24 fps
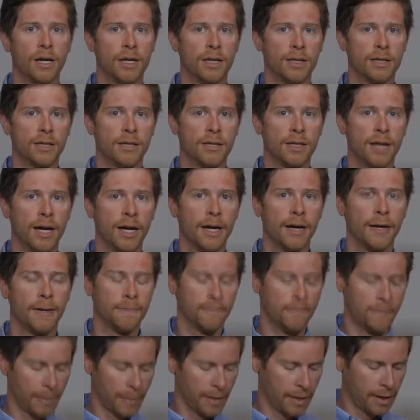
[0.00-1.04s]
on a side.
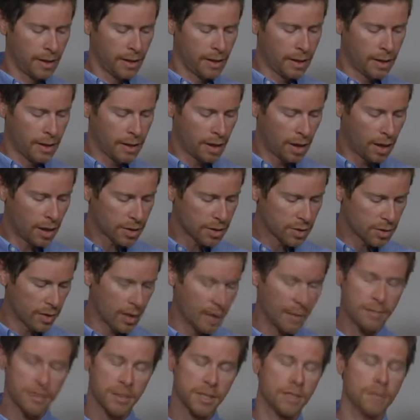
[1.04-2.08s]
It also
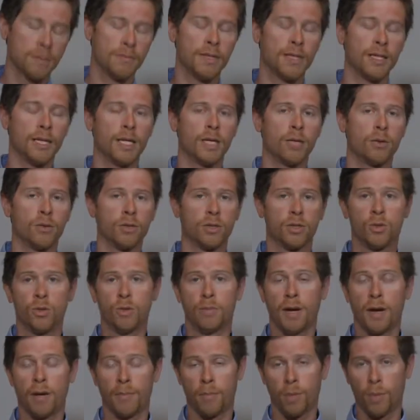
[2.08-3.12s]
happens to be equal to
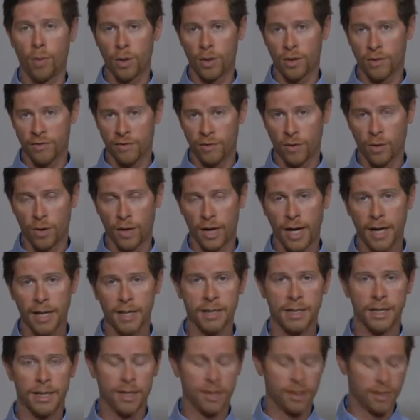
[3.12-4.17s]
about 0.4
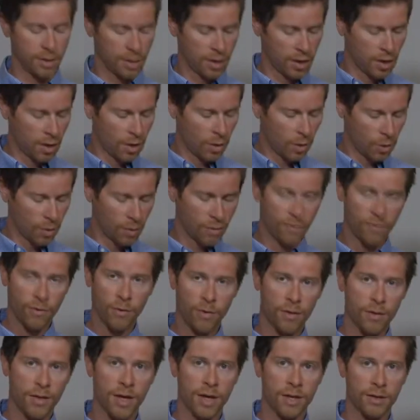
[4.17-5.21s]
hectares or
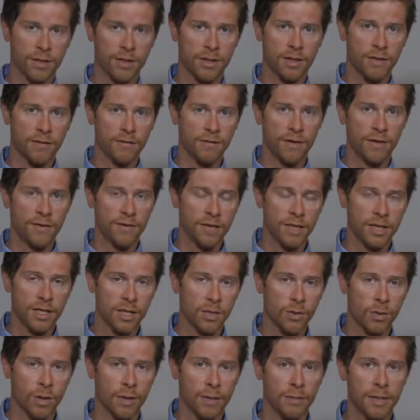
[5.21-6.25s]
4,050
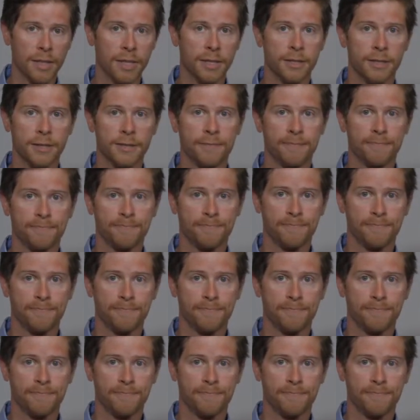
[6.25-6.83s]
square meters.